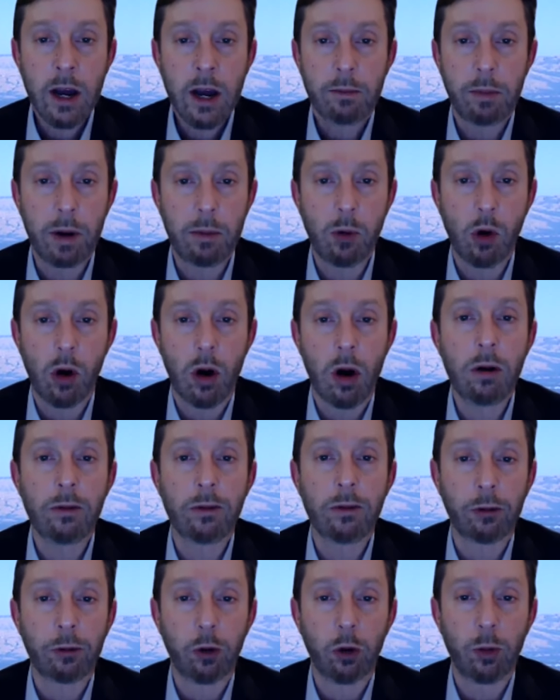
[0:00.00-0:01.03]
but
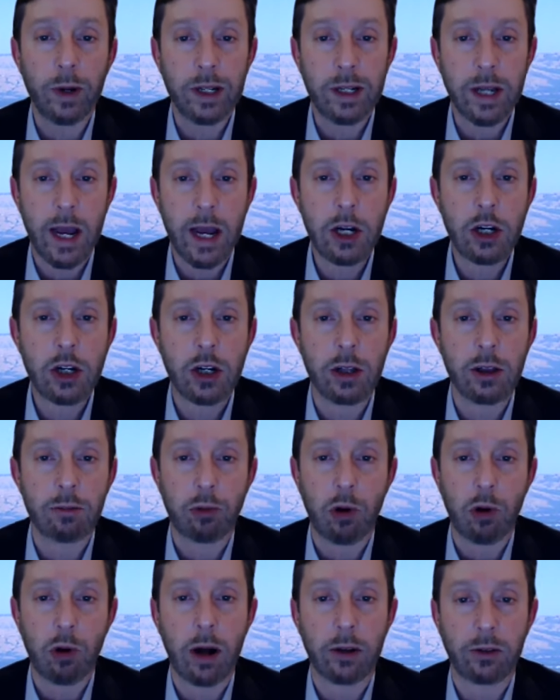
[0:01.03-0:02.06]
moreover, fermentation and the
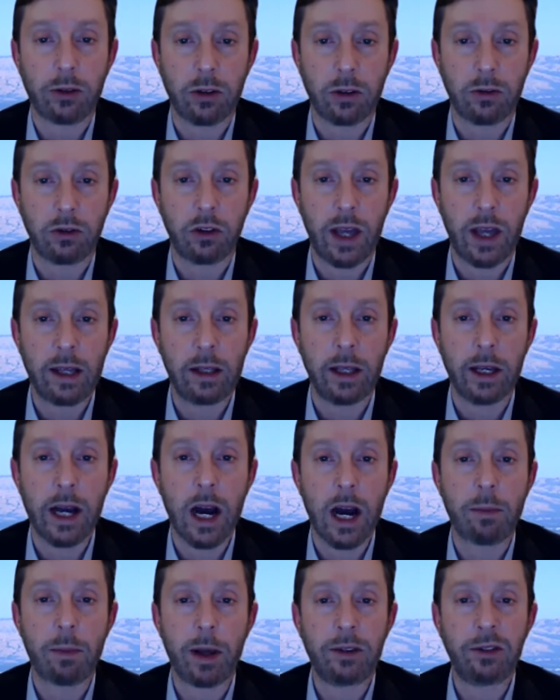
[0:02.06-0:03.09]
process of scaling
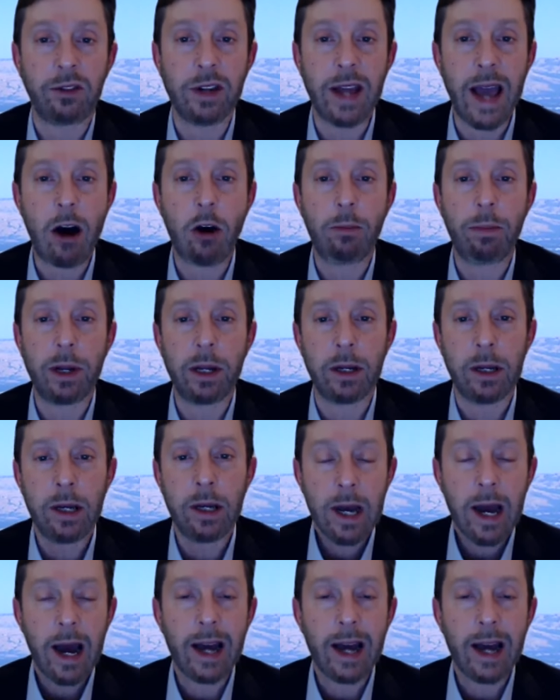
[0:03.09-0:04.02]
up has now been